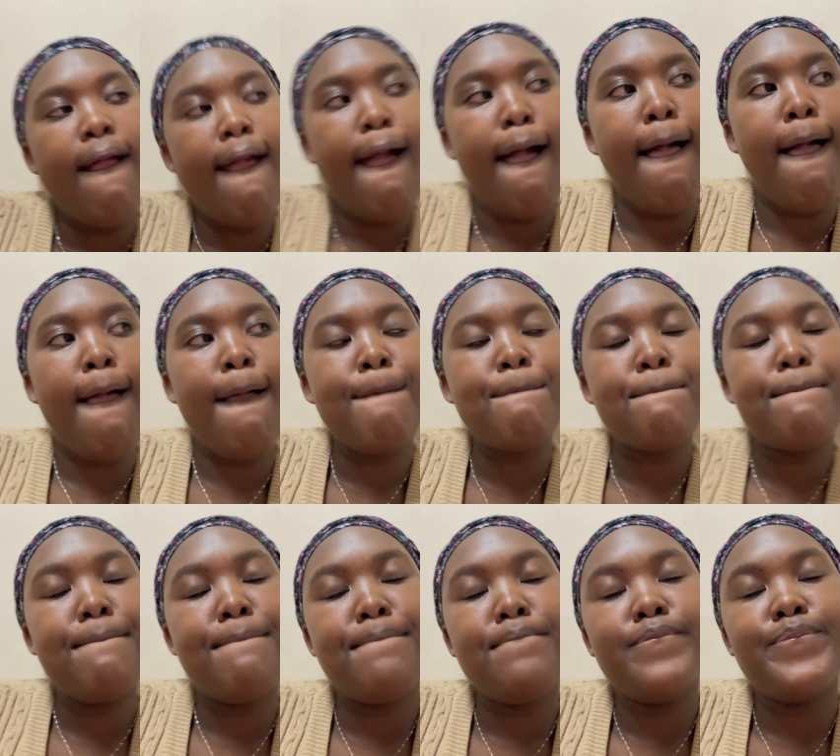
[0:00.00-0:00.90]

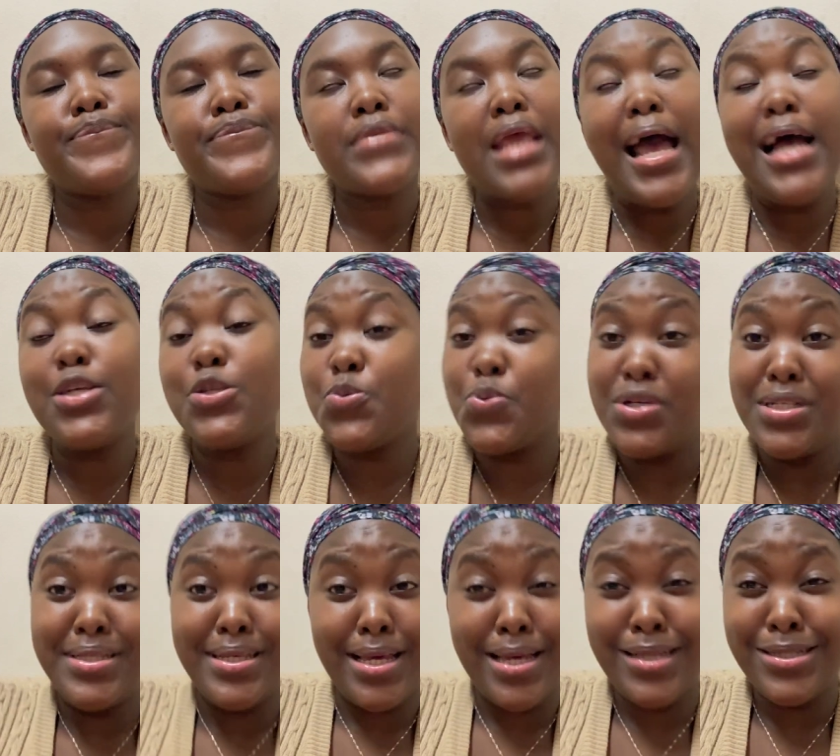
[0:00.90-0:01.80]
um i just want to
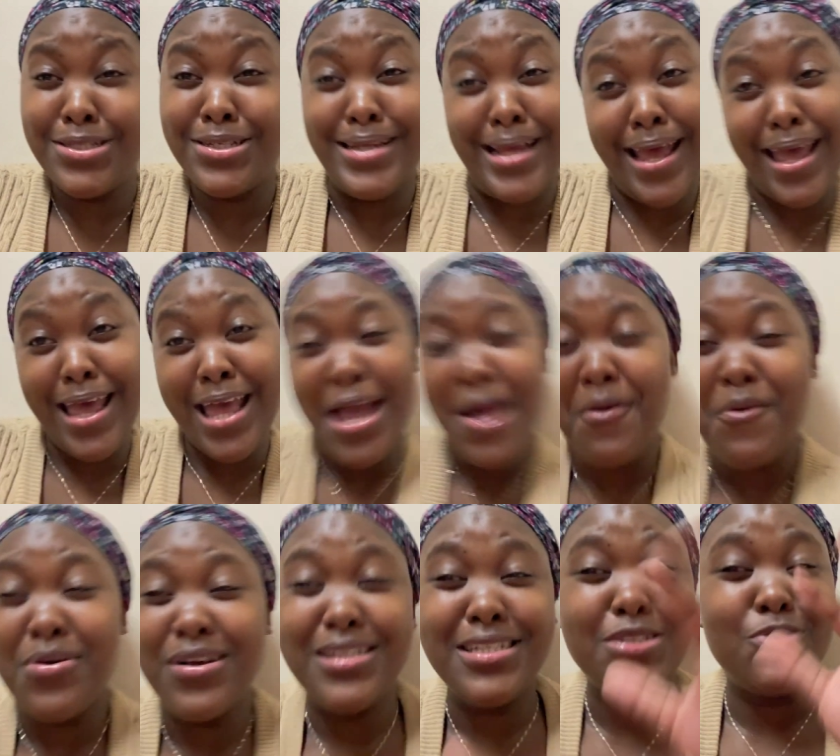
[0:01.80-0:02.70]
say today
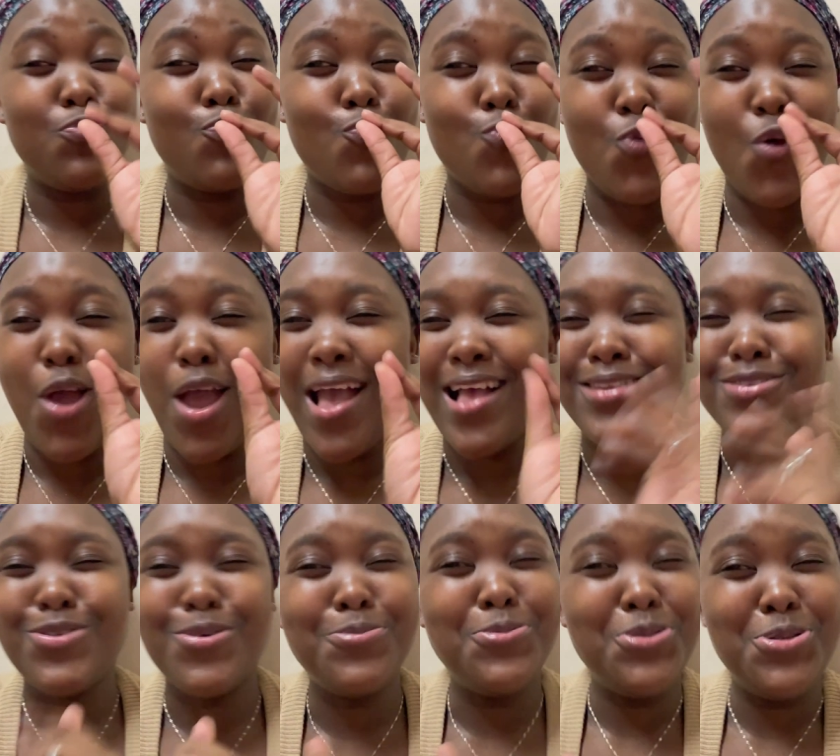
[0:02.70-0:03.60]
was
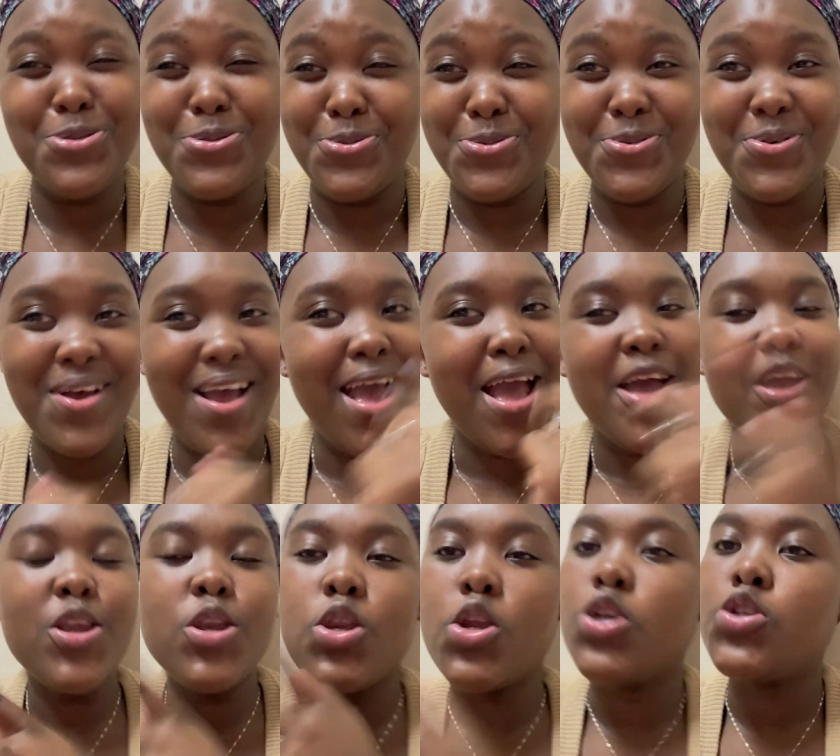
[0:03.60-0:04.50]
top two
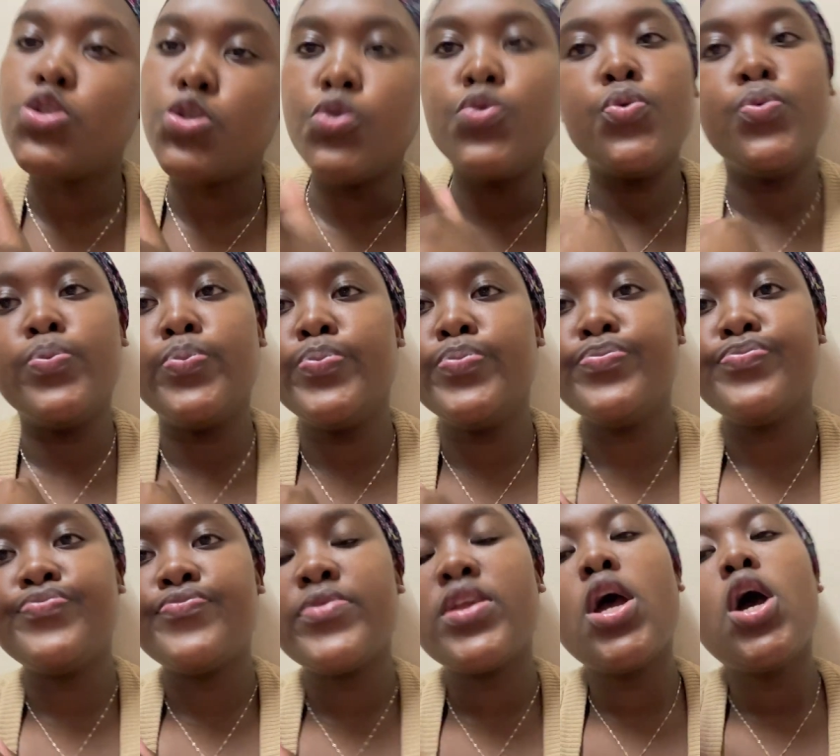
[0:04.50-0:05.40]
not two
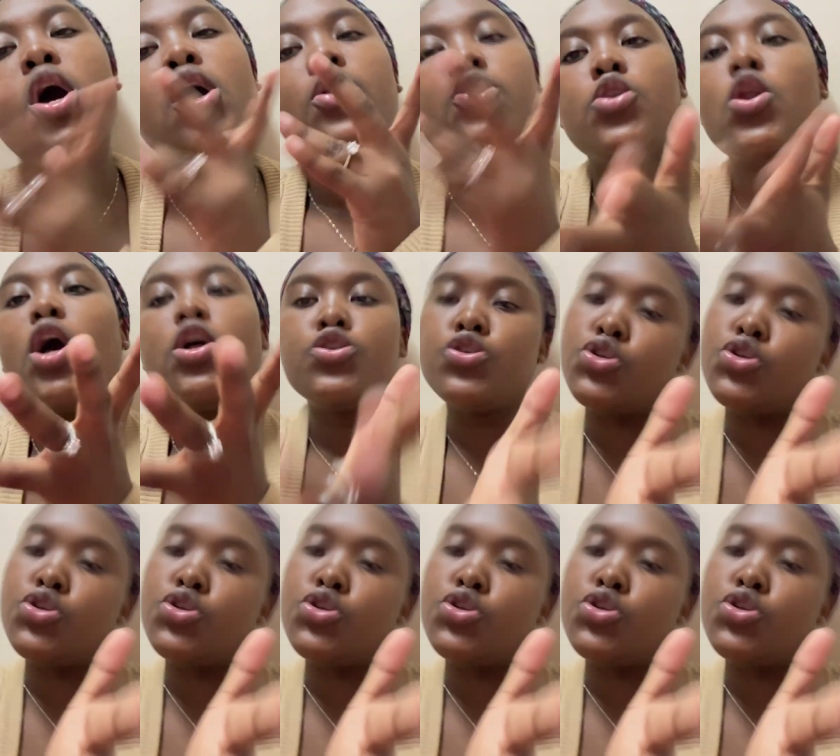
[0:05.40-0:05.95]
not